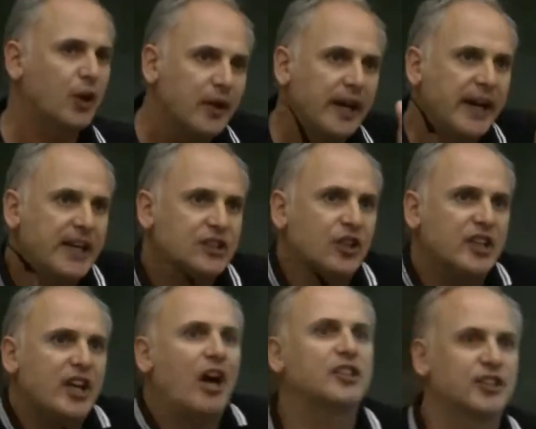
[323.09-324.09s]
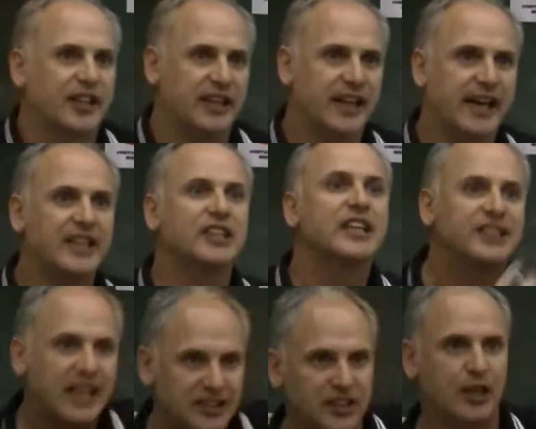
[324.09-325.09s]
So it's not a nicety, it's a
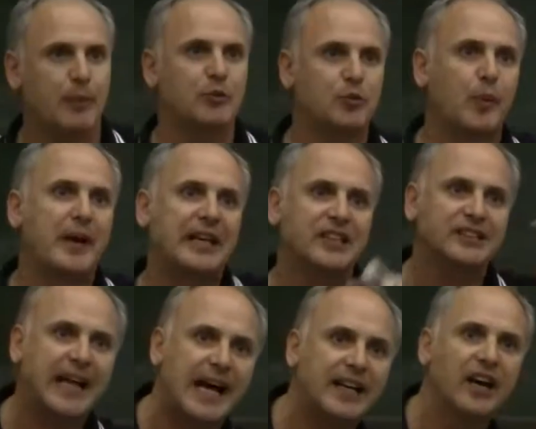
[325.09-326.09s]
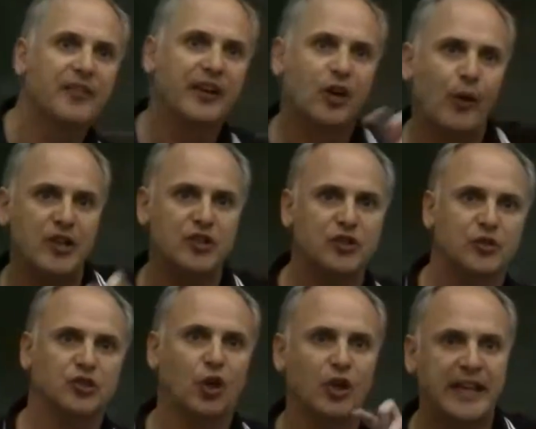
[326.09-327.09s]
necessity when we understand the questions of
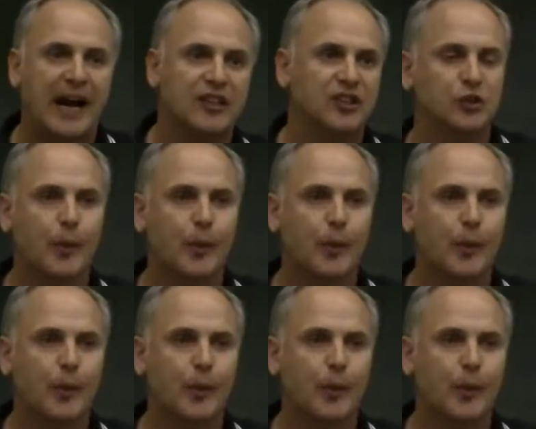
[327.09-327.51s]
solidarity.